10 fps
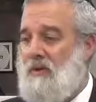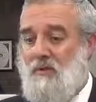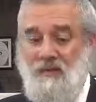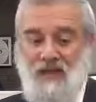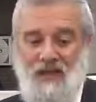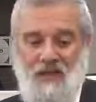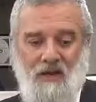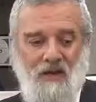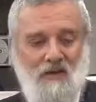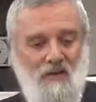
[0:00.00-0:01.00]
So they
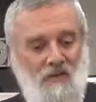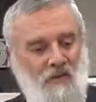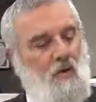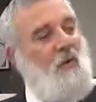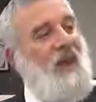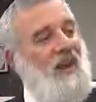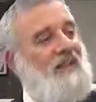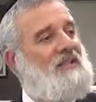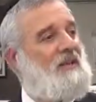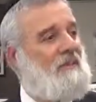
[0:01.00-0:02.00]

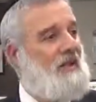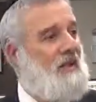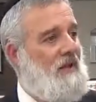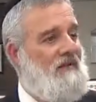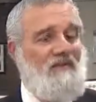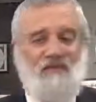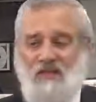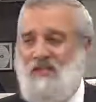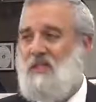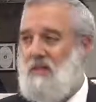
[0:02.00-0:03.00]
created something
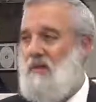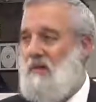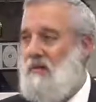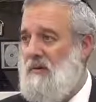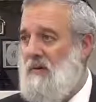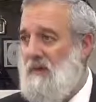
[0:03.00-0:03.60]
physical